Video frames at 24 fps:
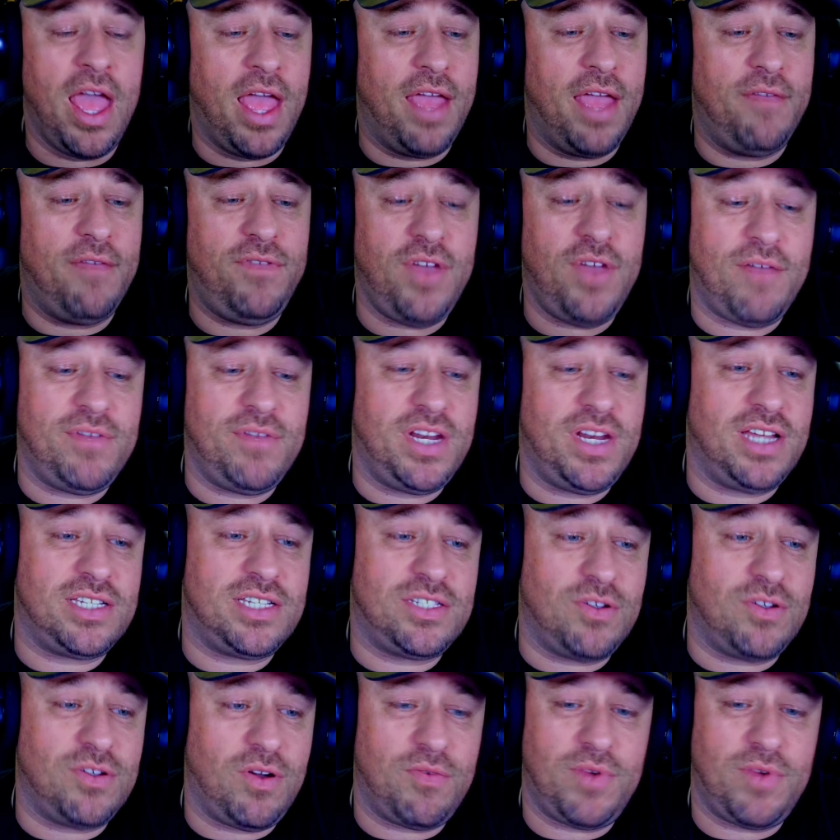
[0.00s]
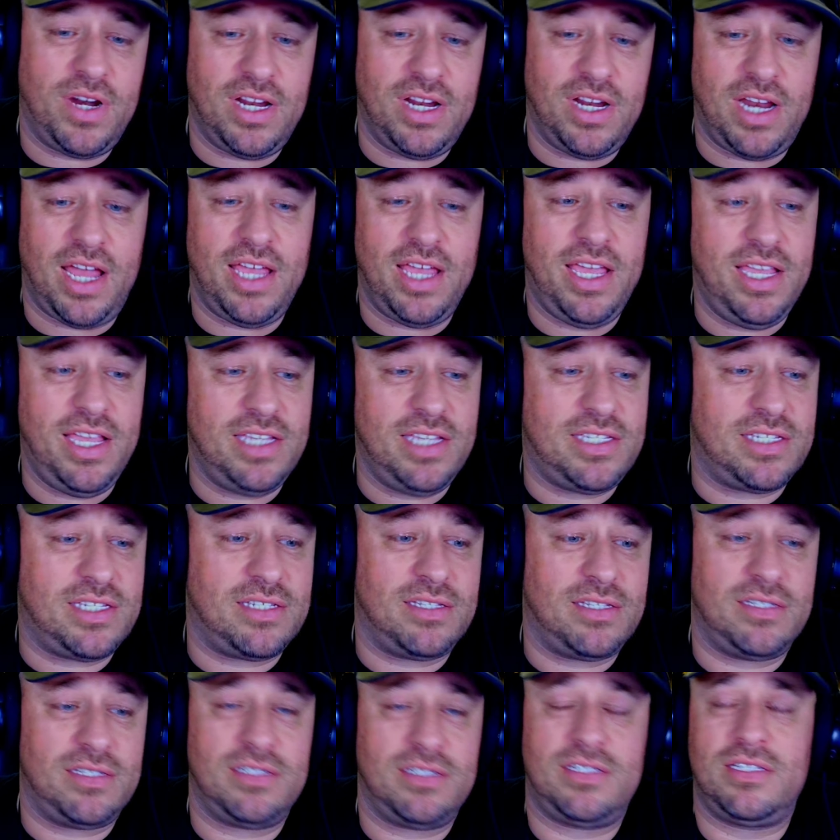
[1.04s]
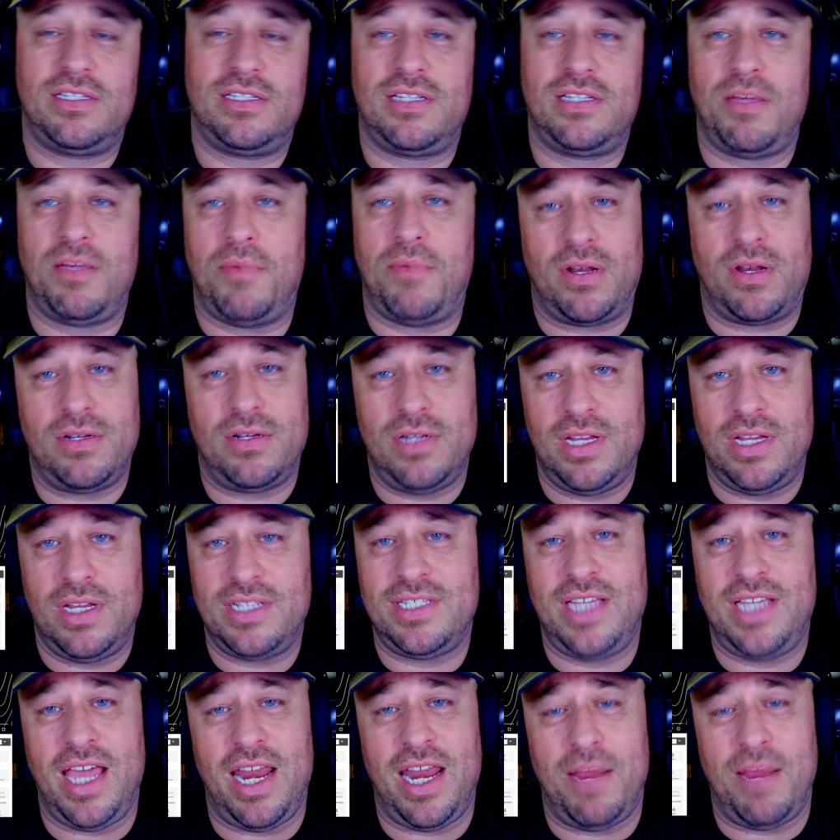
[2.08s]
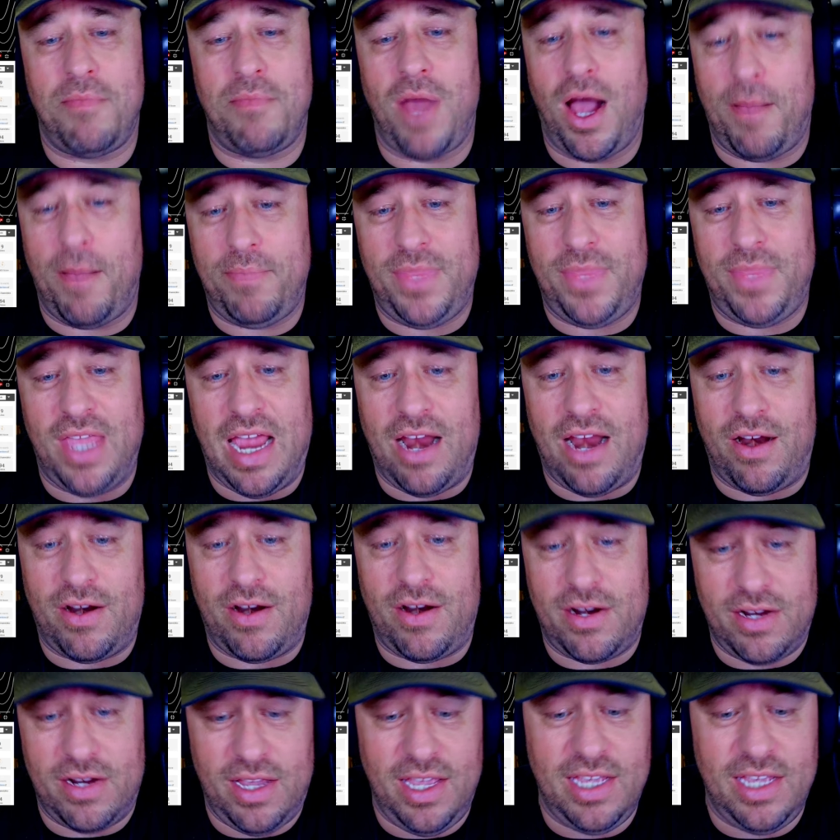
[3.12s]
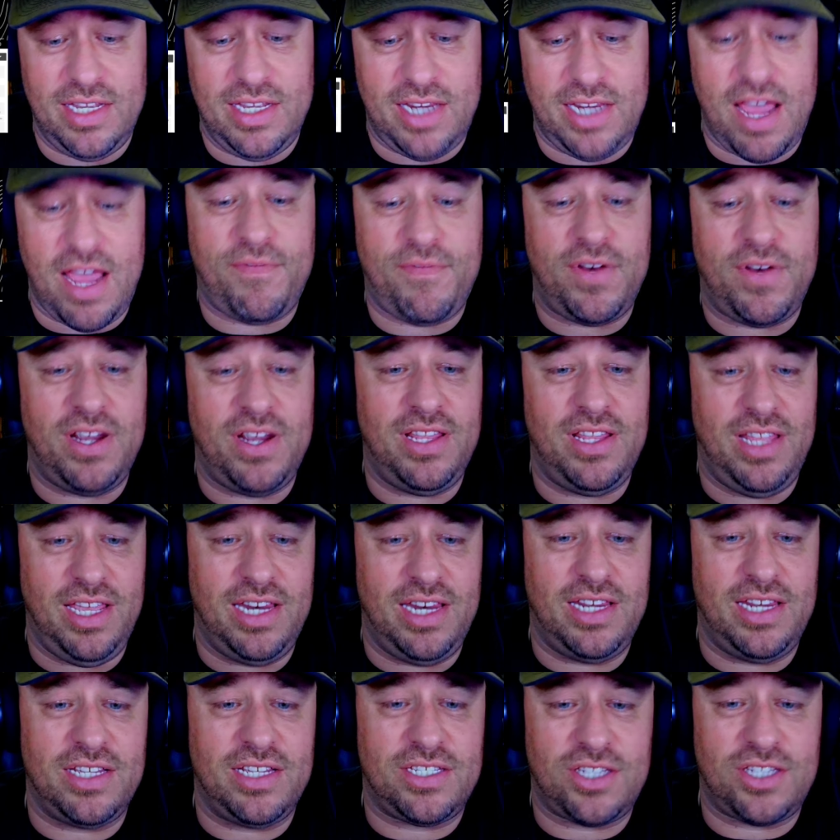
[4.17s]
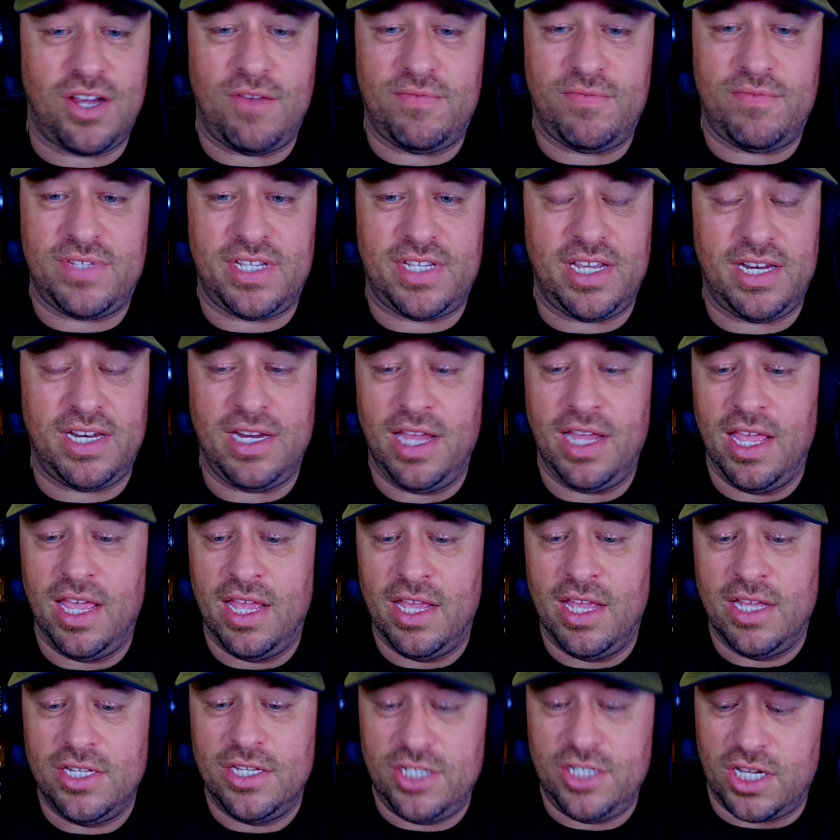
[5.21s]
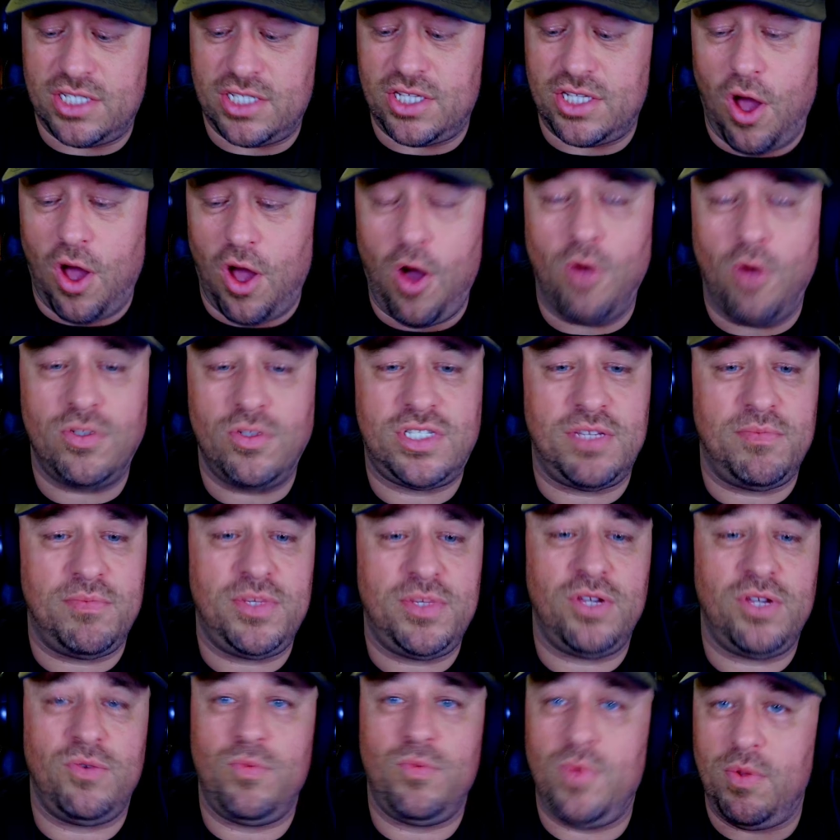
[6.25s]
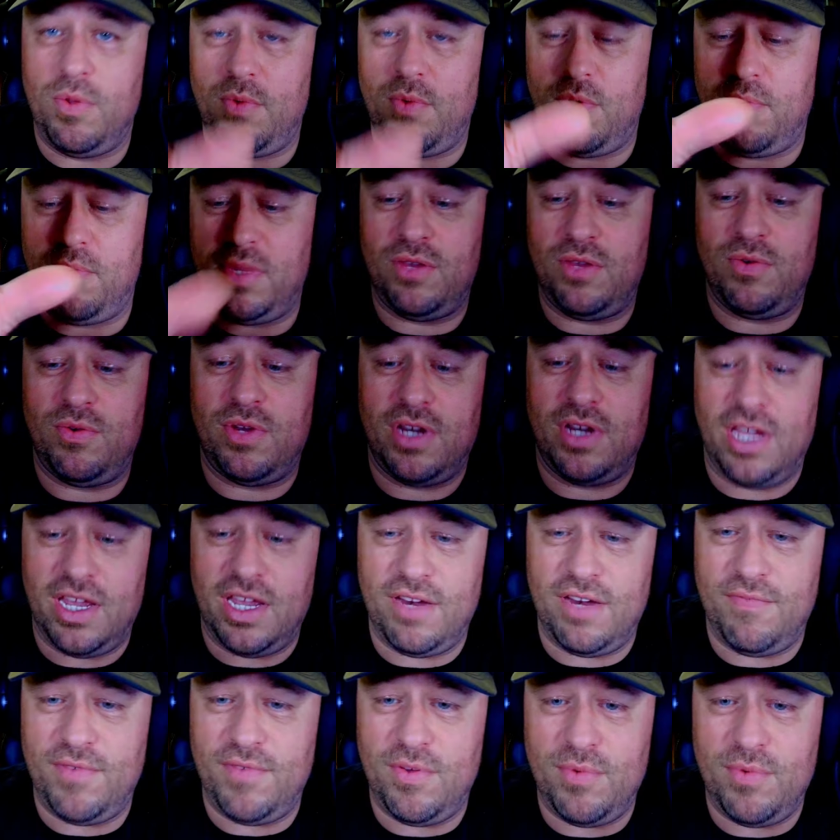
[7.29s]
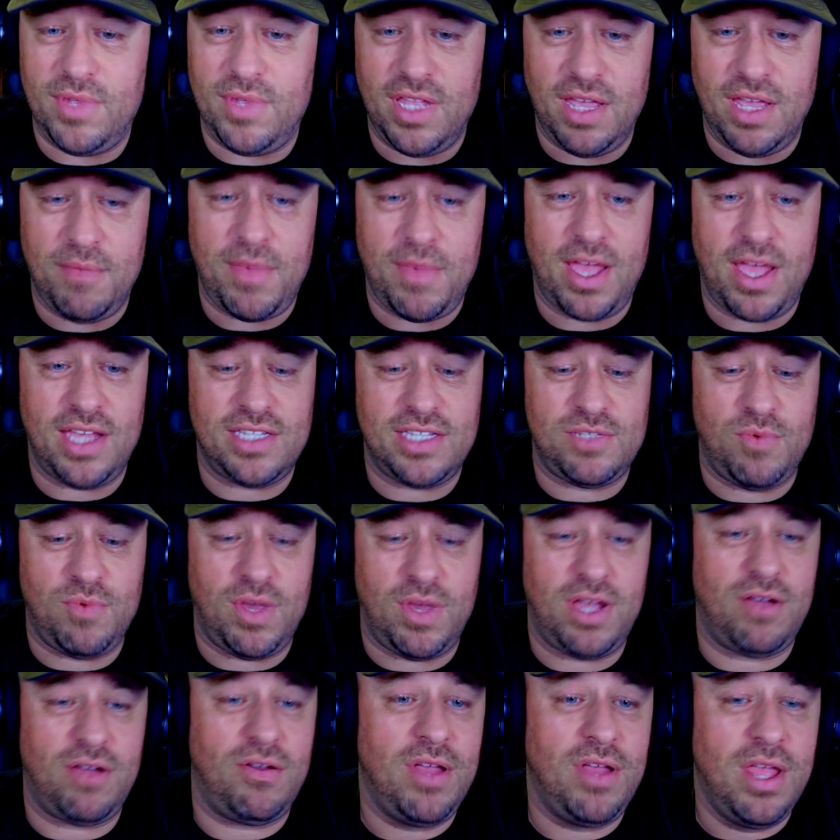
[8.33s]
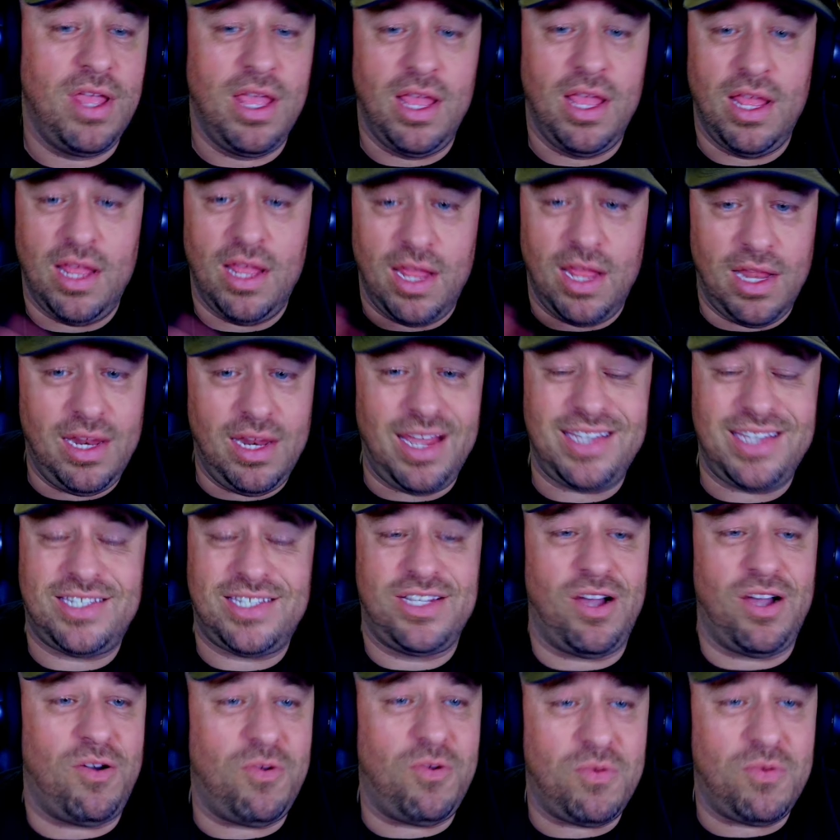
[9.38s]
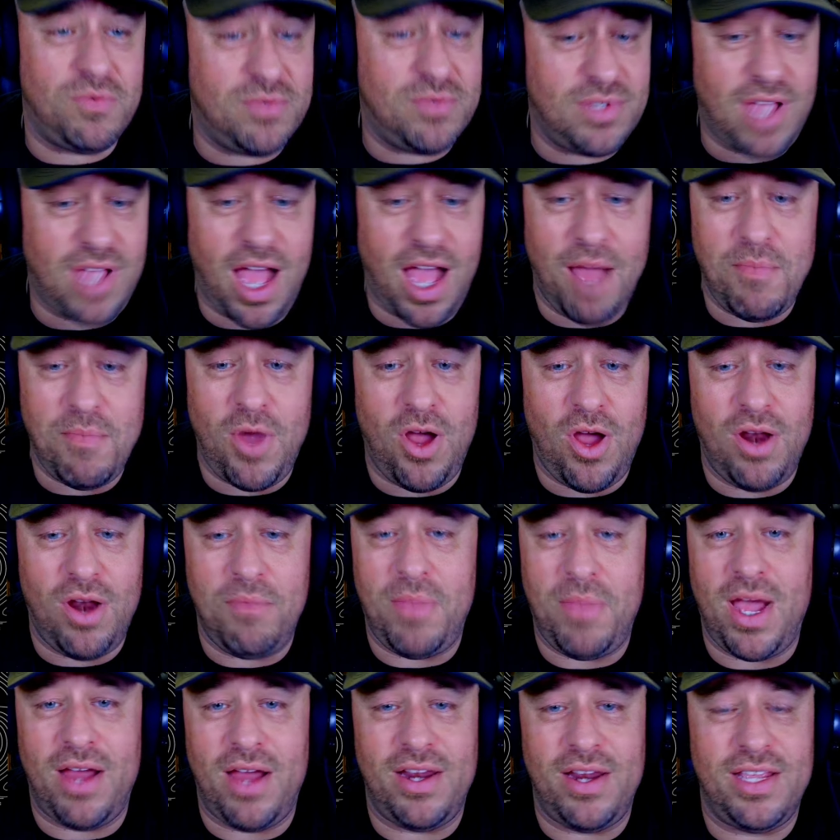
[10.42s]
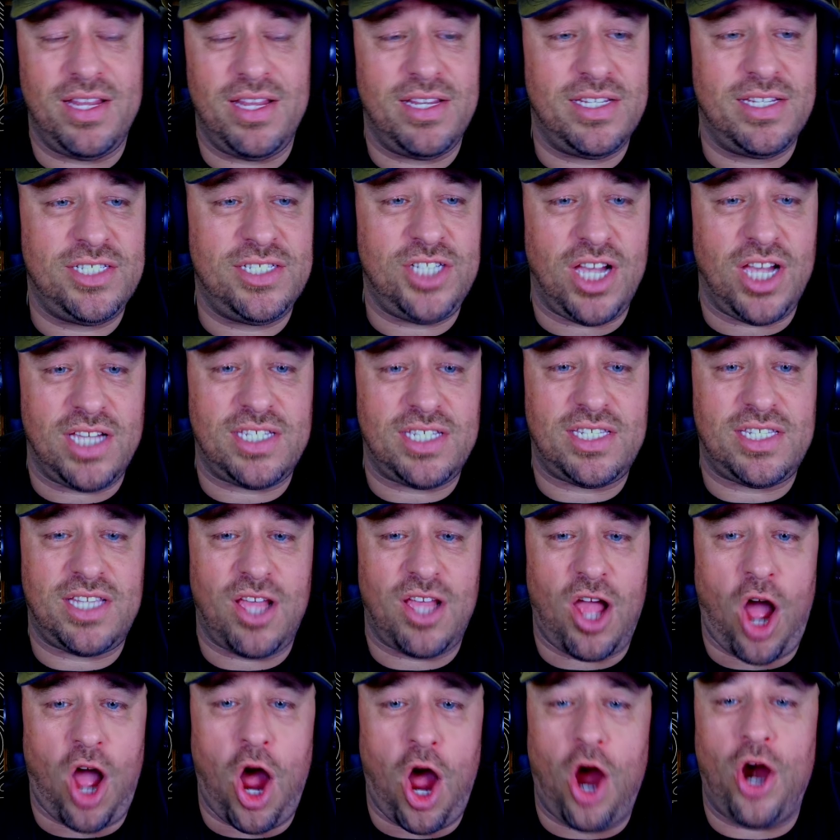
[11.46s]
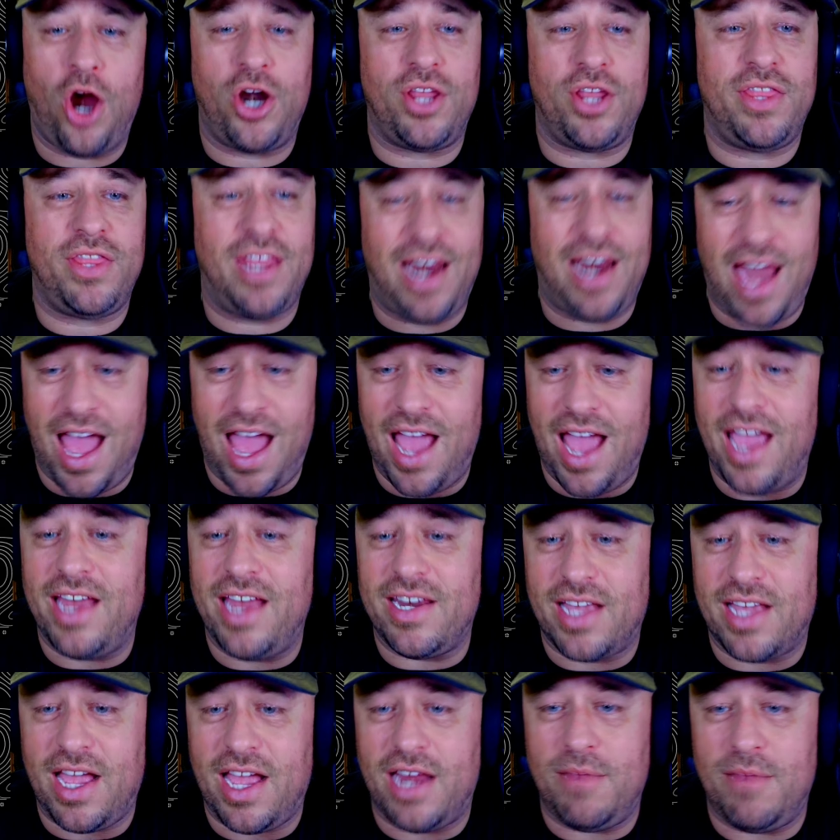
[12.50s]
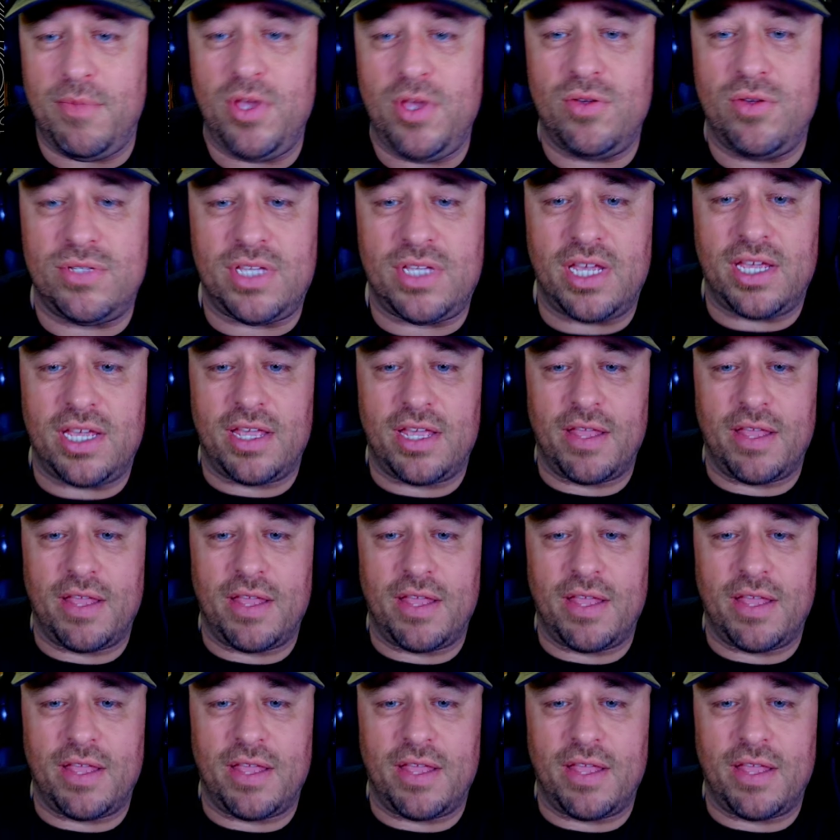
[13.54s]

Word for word: If you haven't done so already, like he's come on, let's get him up there. He definitely deserves it. Just a wholesome dude. We will be doing an interview with him as well. Let's go. I'm all about it. Just hard on the line kind of music.